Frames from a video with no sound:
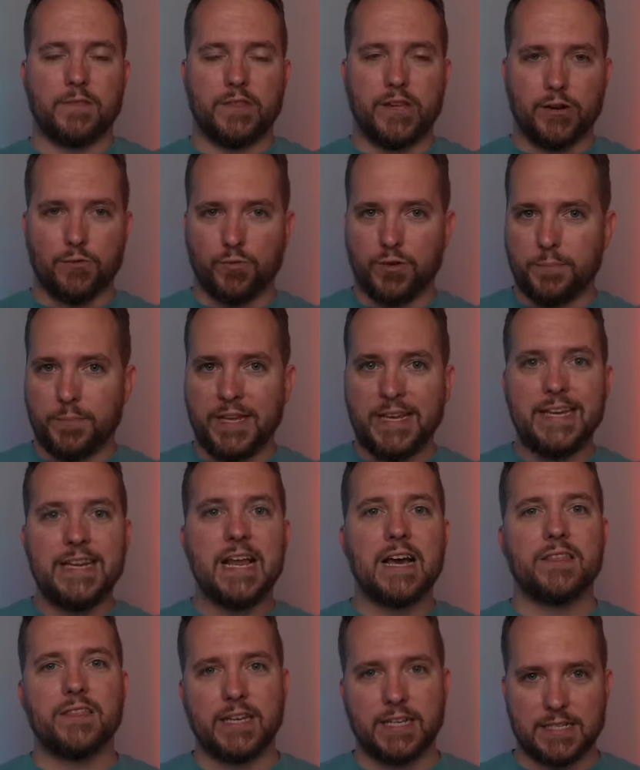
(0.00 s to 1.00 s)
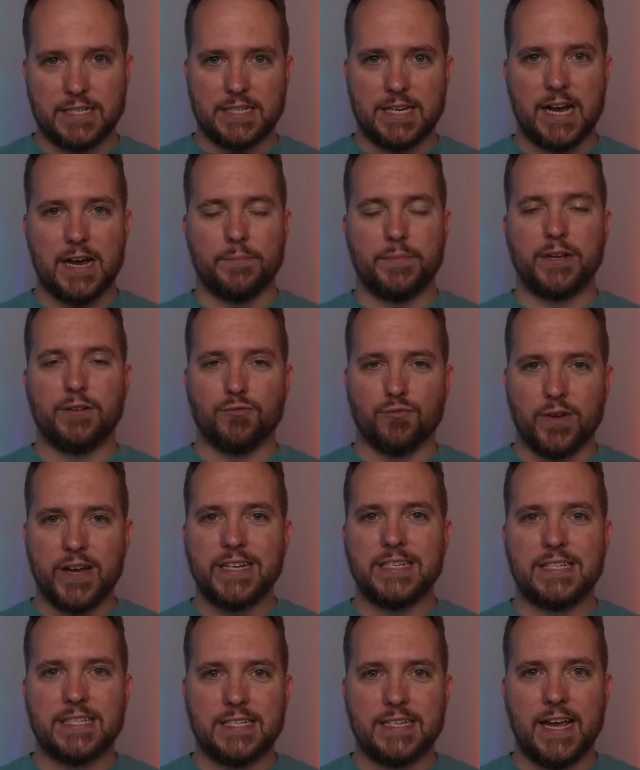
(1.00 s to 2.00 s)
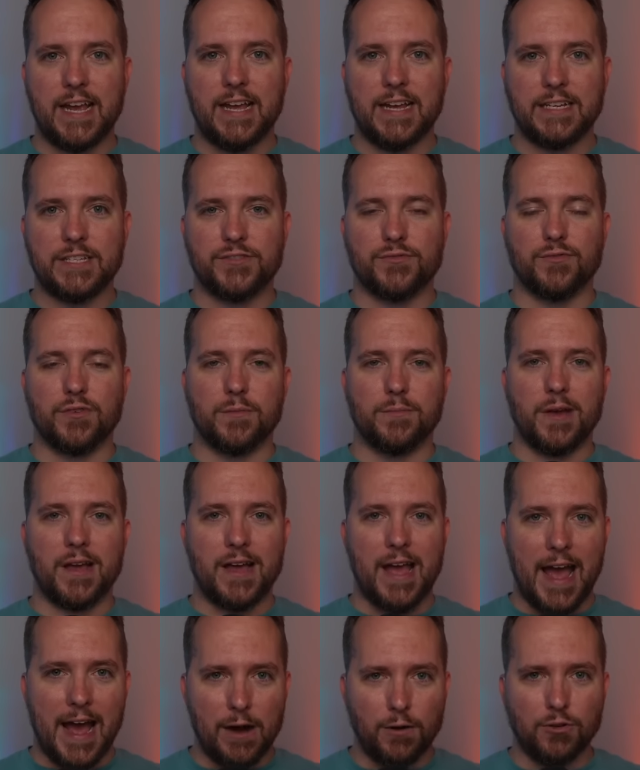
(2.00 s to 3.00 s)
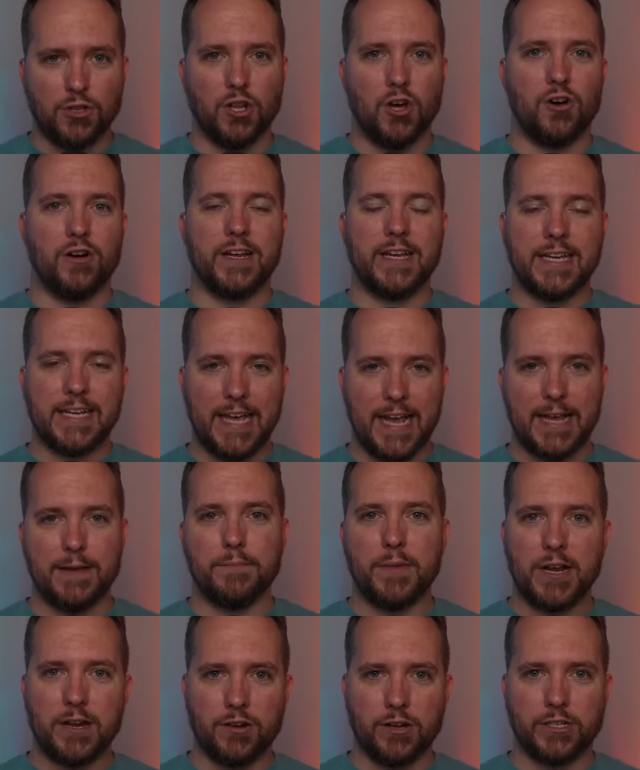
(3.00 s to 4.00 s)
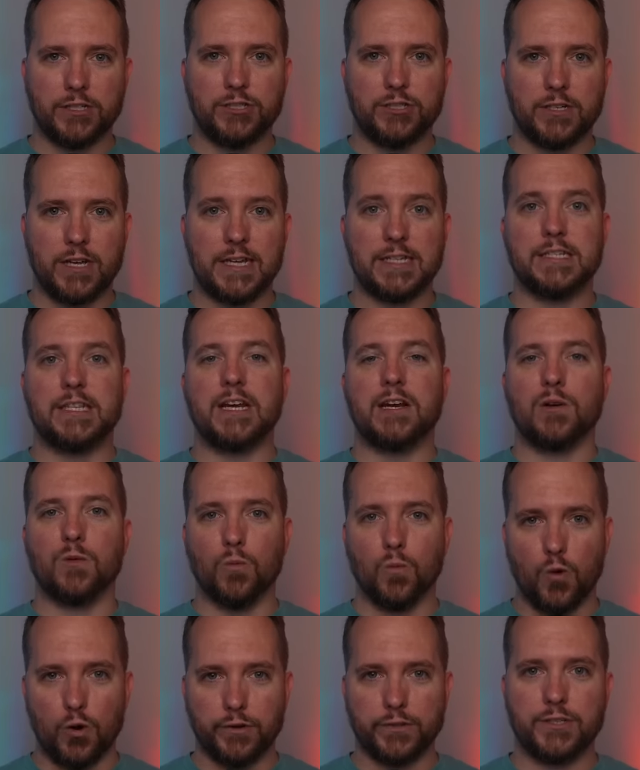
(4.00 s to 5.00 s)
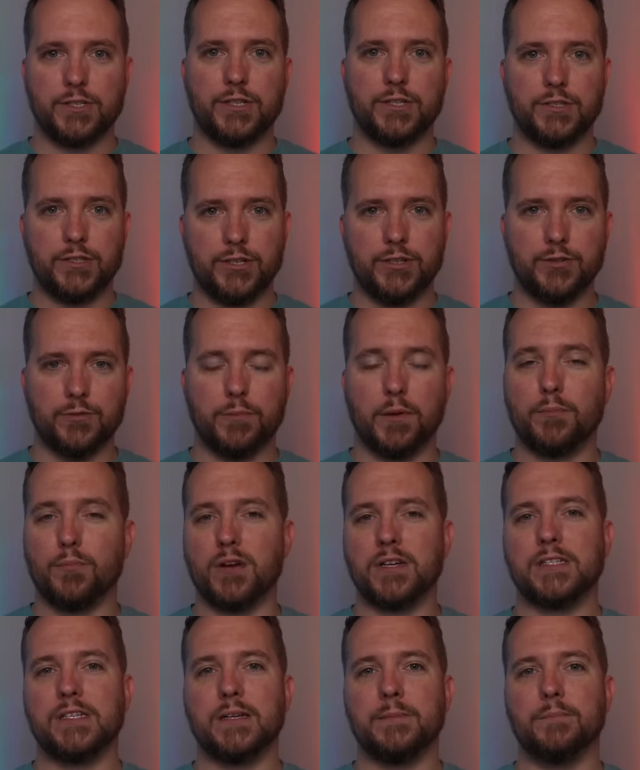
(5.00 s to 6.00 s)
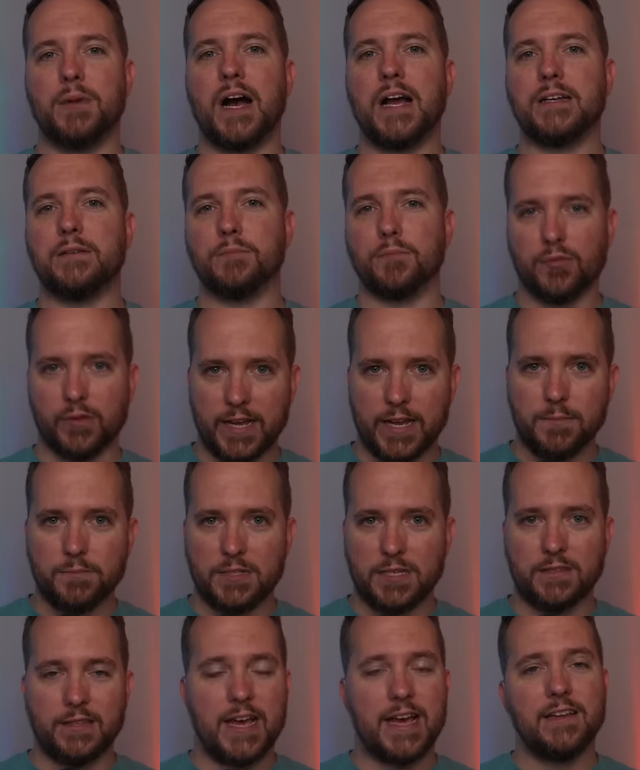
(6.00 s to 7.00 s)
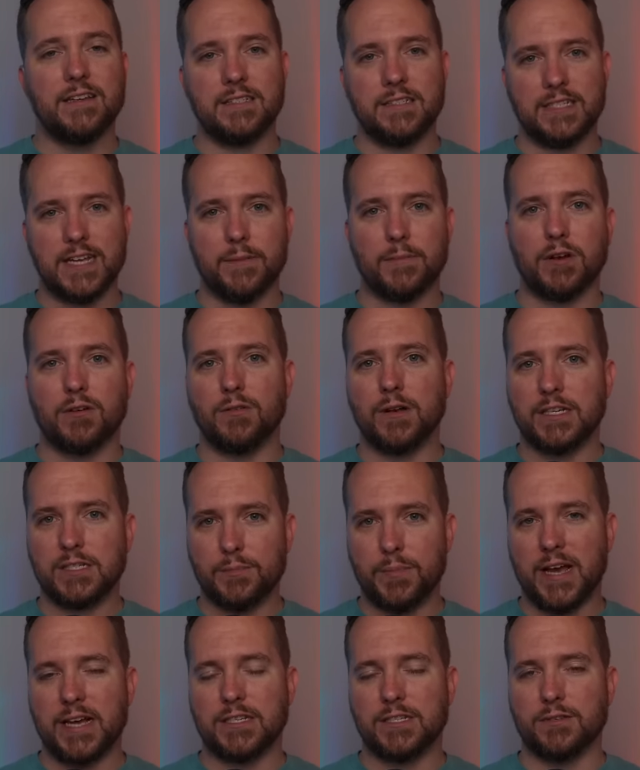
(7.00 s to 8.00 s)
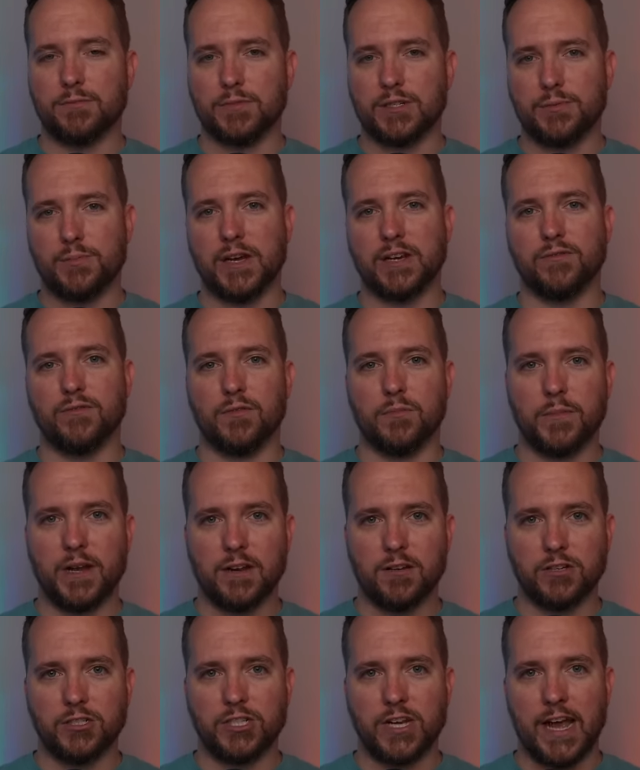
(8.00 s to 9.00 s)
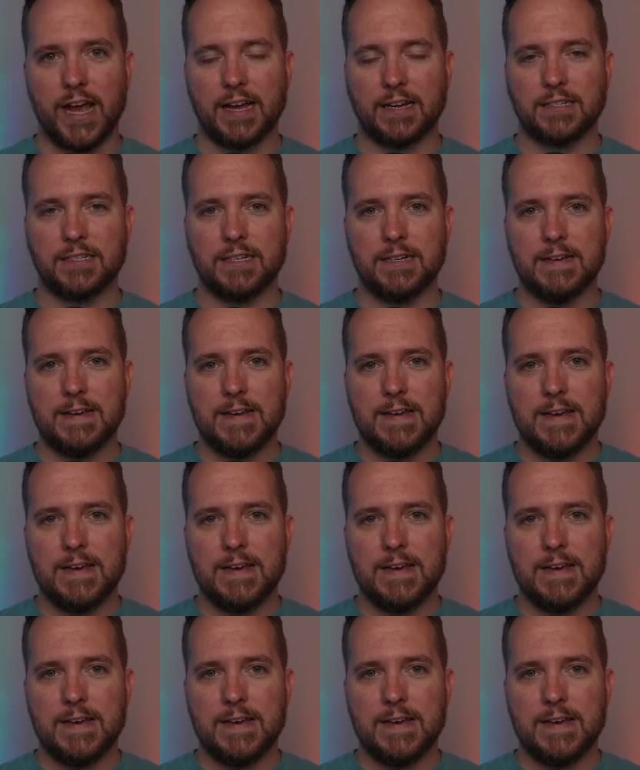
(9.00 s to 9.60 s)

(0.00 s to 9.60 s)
there would be nothing stopping red states from outlawing gay marriage, as they are wont to do. But President Biden preempted that, and Democrats passed the Respect for Marriage Act.